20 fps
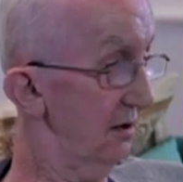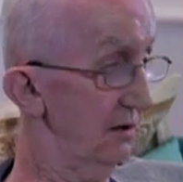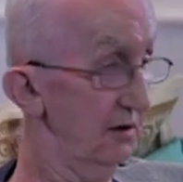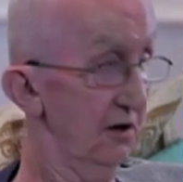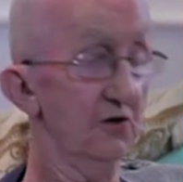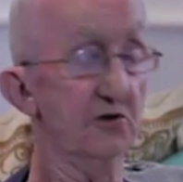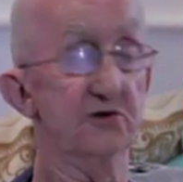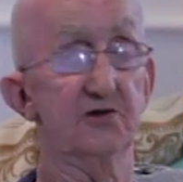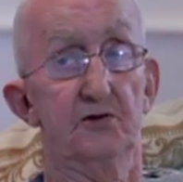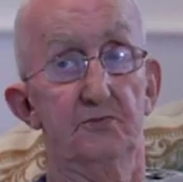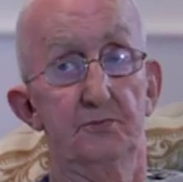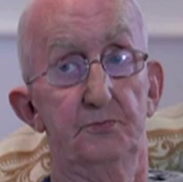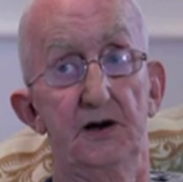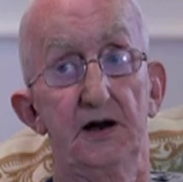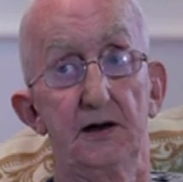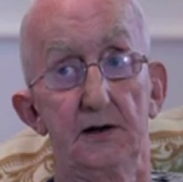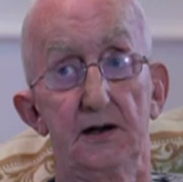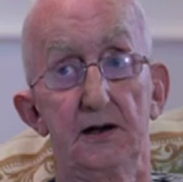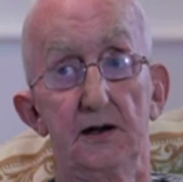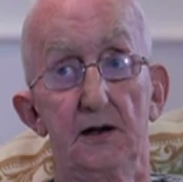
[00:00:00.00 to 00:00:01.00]
A lot of
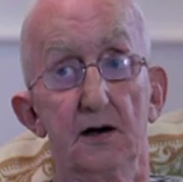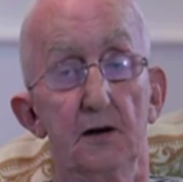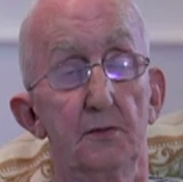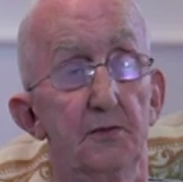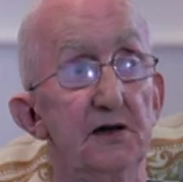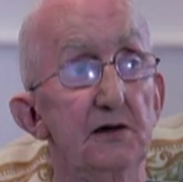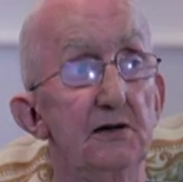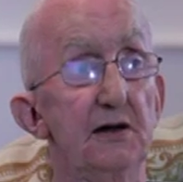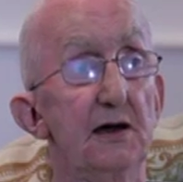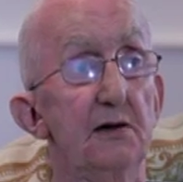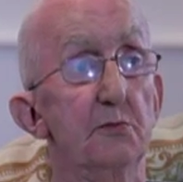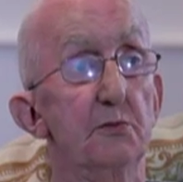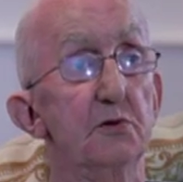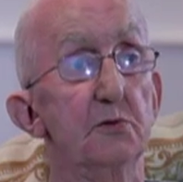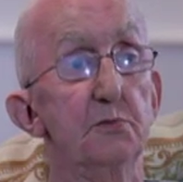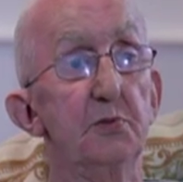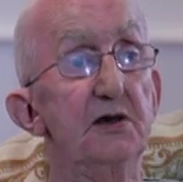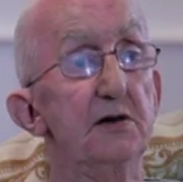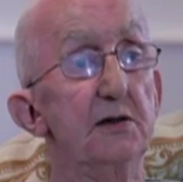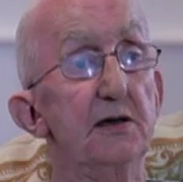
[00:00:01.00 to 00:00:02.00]
money. I mean, that
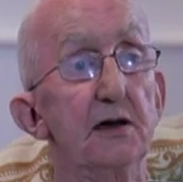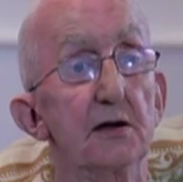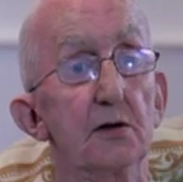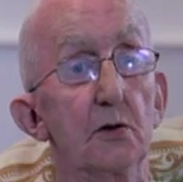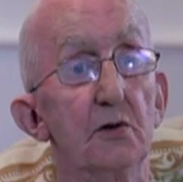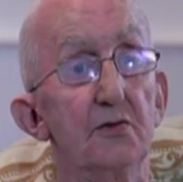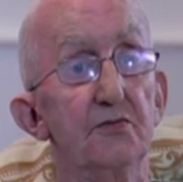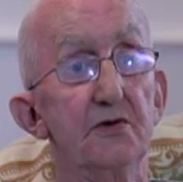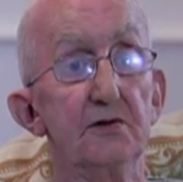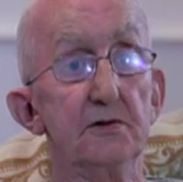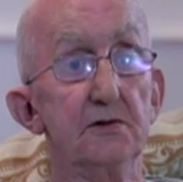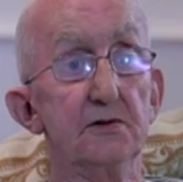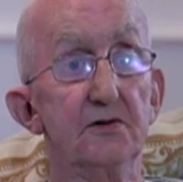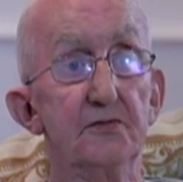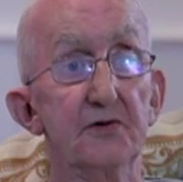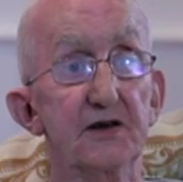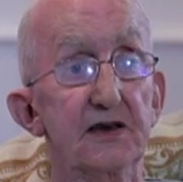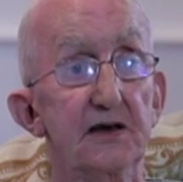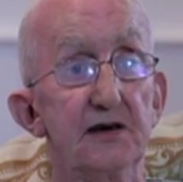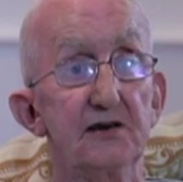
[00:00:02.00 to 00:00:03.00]
would be the equivalent
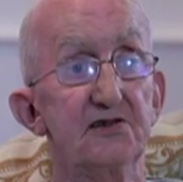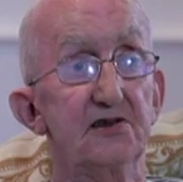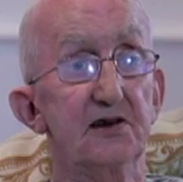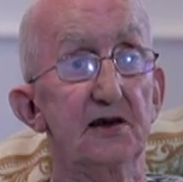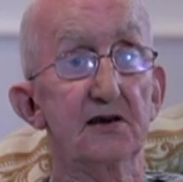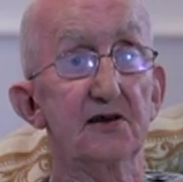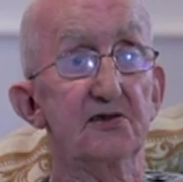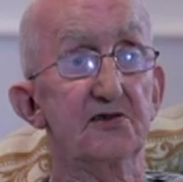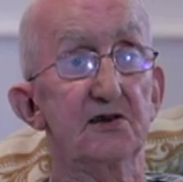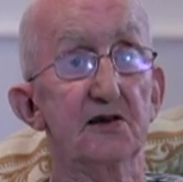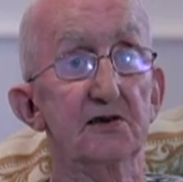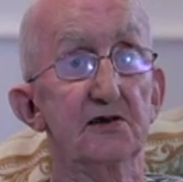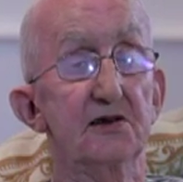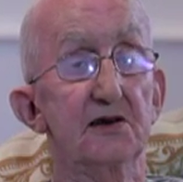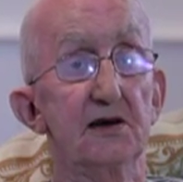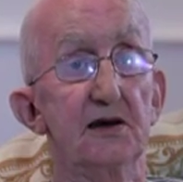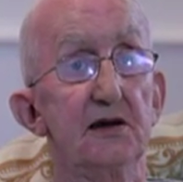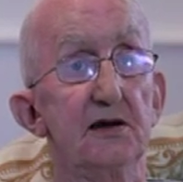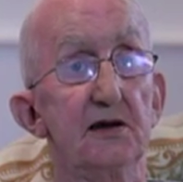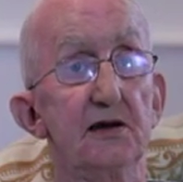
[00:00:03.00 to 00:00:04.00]
of a guest house
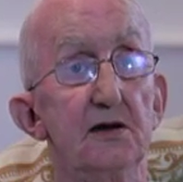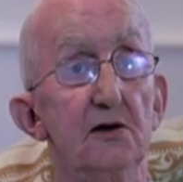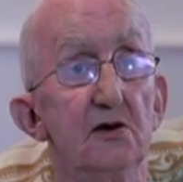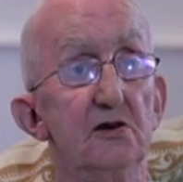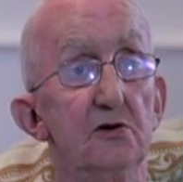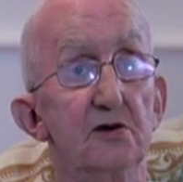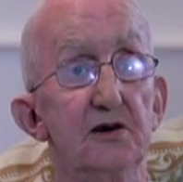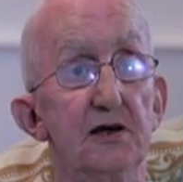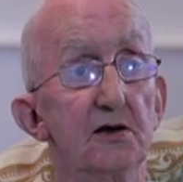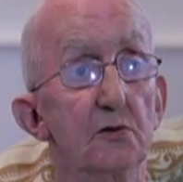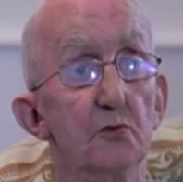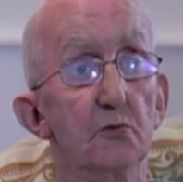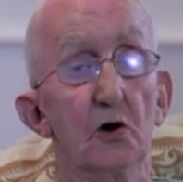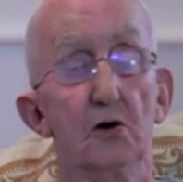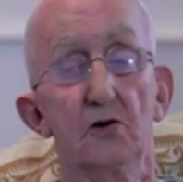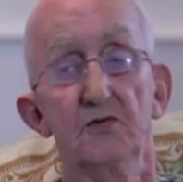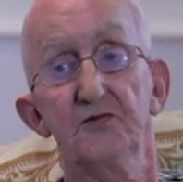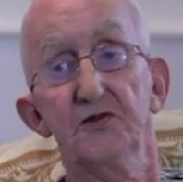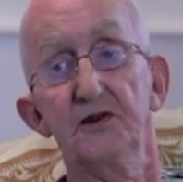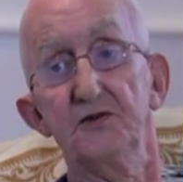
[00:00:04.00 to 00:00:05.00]
today earning,
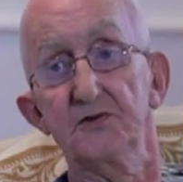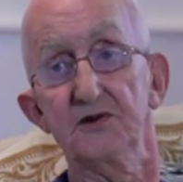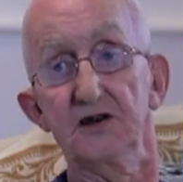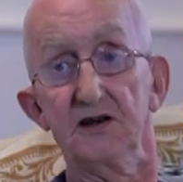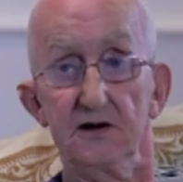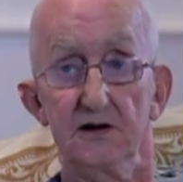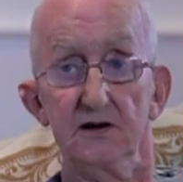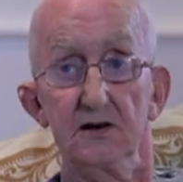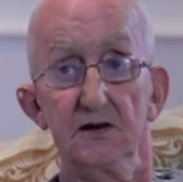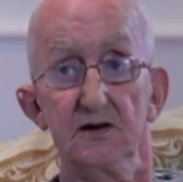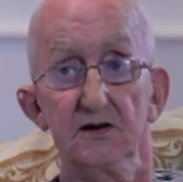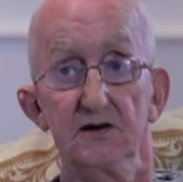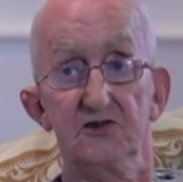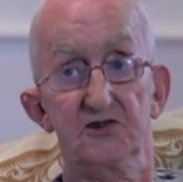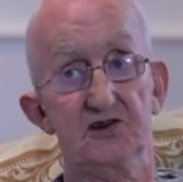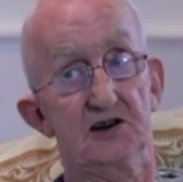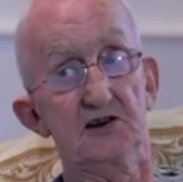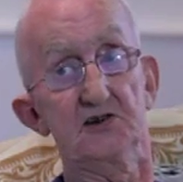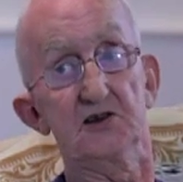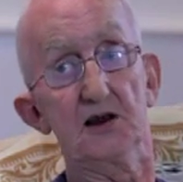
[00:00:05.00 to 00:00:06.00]
what,
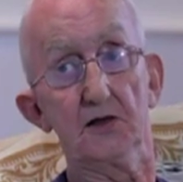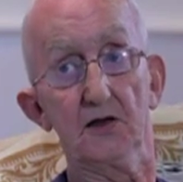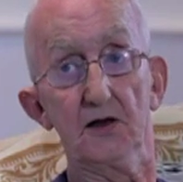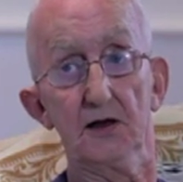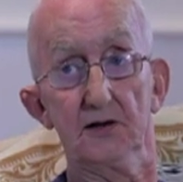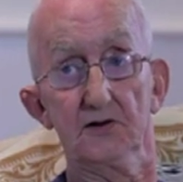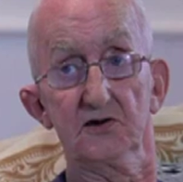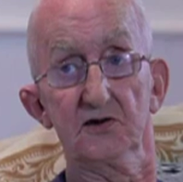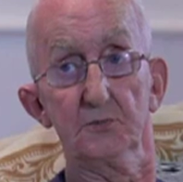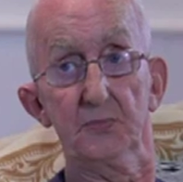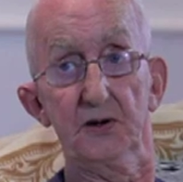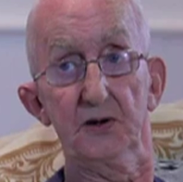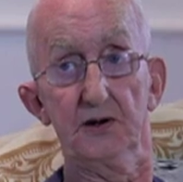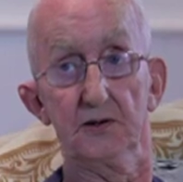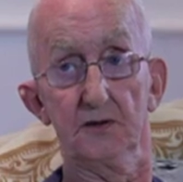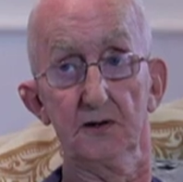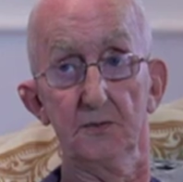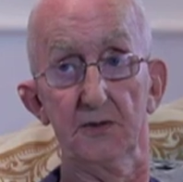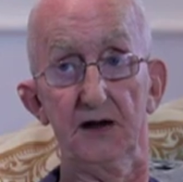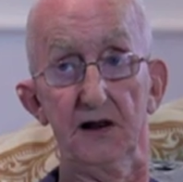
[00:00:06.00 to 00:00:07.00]

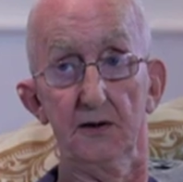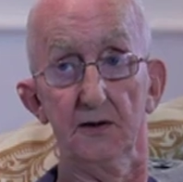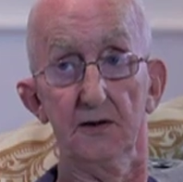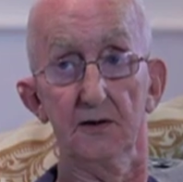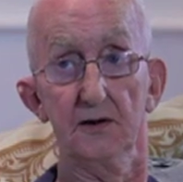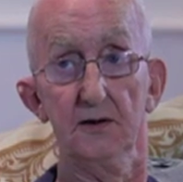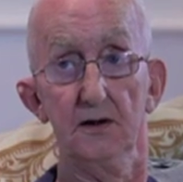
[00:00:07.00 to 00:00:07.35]
£50,000-60,000 a month.